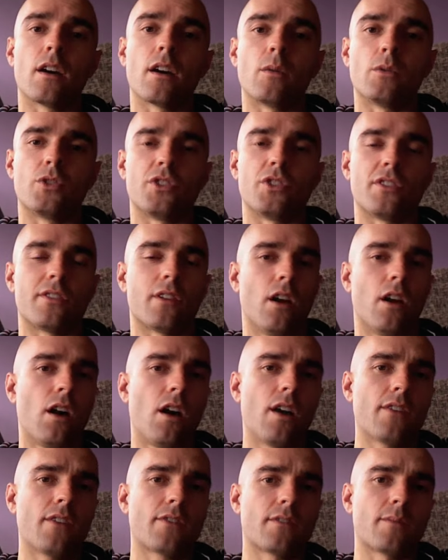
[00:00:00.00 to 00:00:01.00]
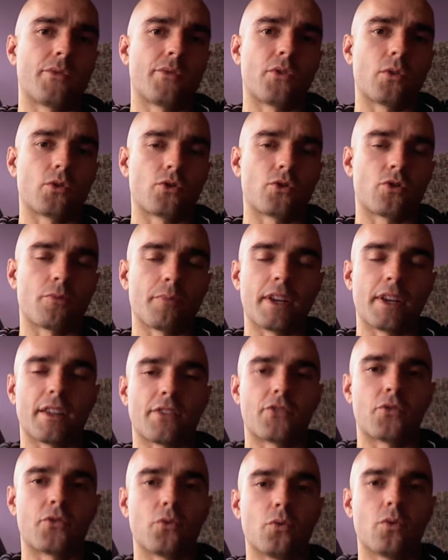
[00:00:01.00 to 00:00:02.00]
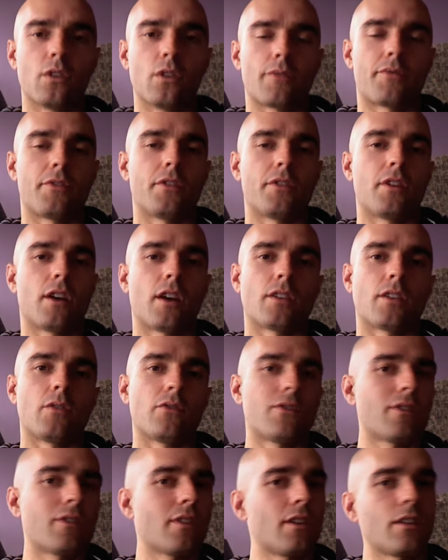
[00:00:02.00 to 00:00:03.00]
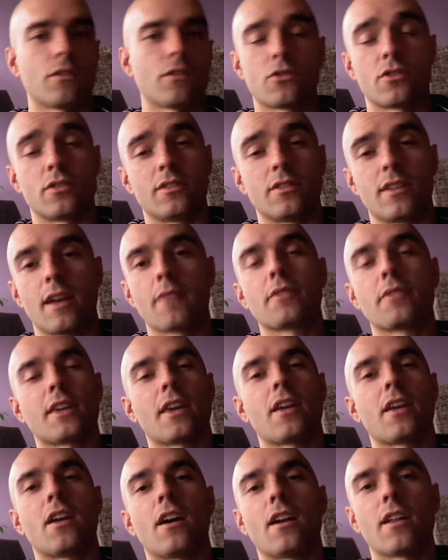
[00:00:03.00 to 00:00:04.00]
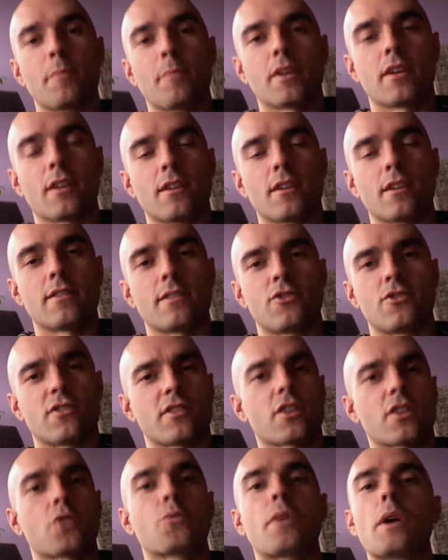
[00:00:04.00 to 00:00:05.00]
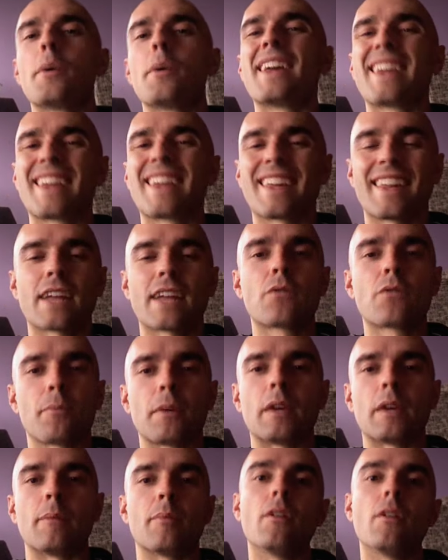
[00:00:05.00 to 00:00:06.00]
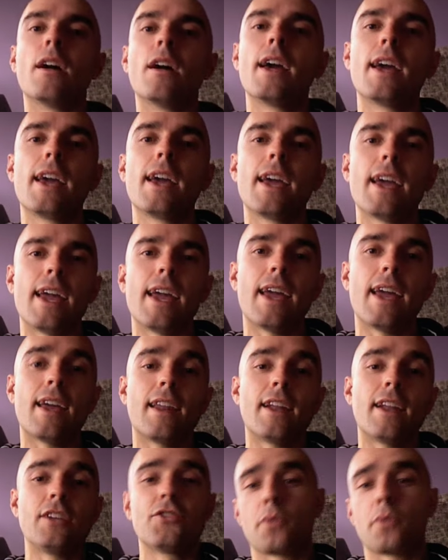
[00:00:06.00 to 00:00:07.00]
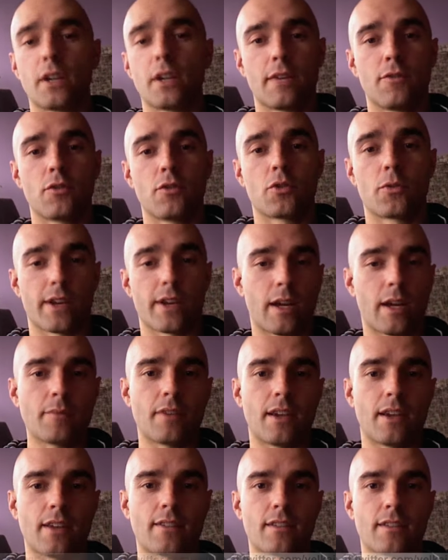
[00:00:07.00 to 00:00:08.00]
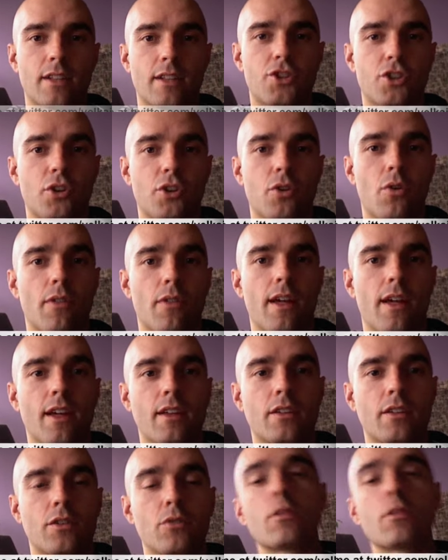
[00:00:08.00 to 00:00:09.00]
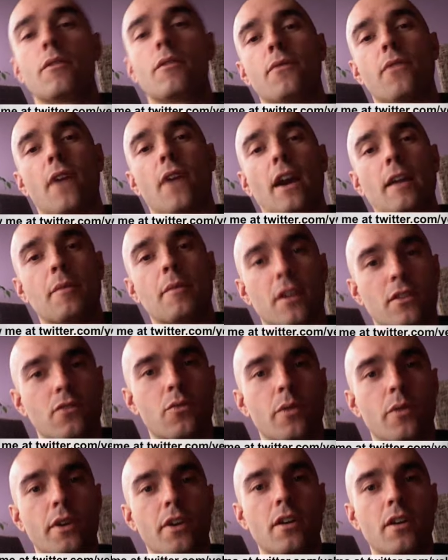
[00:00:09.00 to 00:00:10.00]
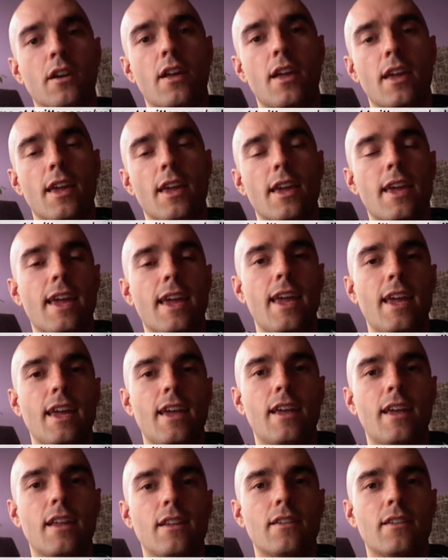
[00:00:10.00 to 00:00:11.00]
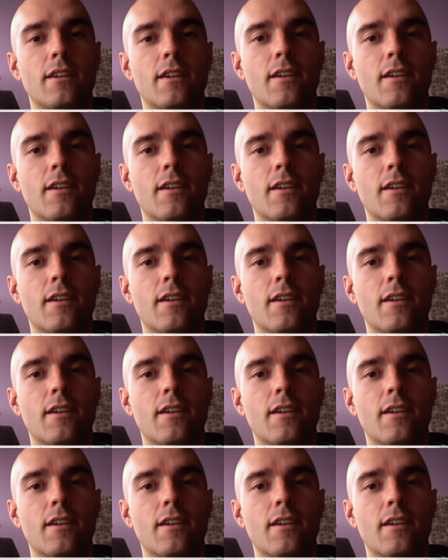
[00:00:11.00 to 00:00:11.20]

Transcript: which is an awesome social media tool. If you're not using it, you should definitely get on it because it's just a great way to connect with people. And I just wanted to give you a quick update to let you know that you can find me on Twitter, and